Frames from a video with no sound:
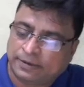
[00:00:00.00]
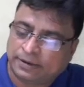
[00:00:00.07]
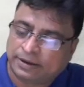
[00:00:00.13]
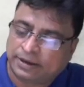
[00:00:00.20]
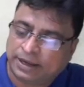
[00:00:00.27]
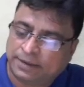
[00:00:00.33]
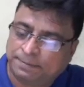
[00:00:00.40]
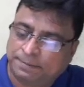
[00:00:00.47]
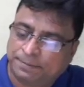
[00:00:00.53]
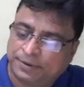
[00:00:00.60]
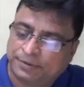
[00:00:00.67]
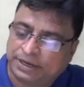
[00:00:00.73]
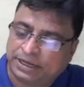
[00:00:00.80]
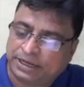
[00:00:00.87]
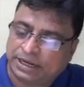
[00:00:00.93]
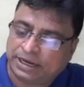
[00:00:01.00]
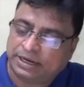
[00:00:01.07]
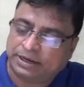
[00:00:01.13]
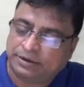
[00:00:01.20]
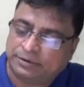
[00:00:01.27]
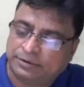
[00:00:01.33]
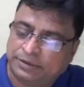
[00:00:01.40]
k power n
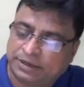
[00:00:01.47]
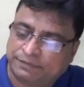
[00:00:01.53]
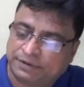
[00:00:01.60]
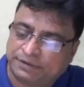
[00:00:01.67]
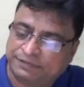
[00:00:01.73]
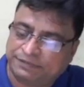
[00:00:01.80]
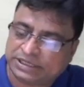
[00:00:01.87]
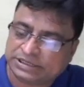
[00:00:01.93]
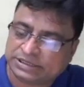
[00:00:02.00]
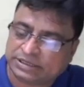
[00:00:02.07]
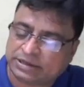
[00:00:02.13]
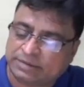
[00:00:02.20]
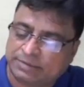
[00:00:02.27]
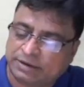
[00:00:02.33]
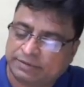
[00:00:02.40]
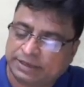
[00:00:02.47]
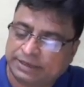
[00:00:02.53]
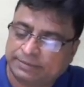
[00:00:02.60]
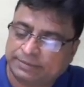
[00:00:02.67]
into f of x comma y.